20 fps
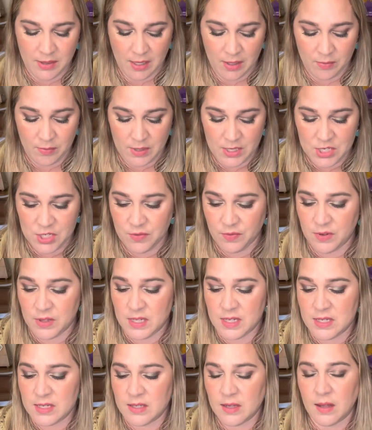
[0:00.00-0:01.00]
I reached for
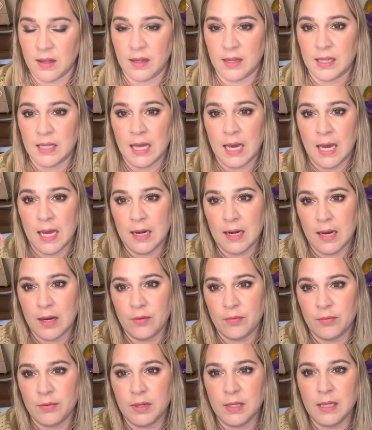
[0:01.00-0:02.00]
this a lot. I
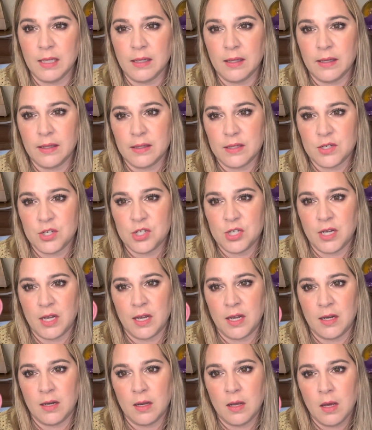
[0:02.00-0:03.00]
really like this
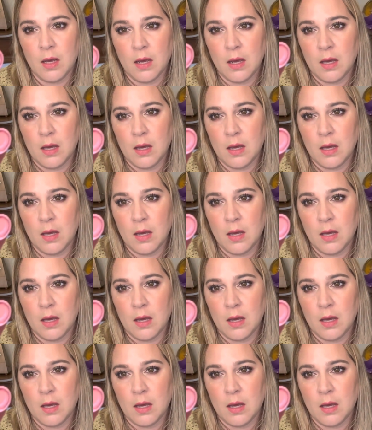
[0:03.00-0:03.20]
shade.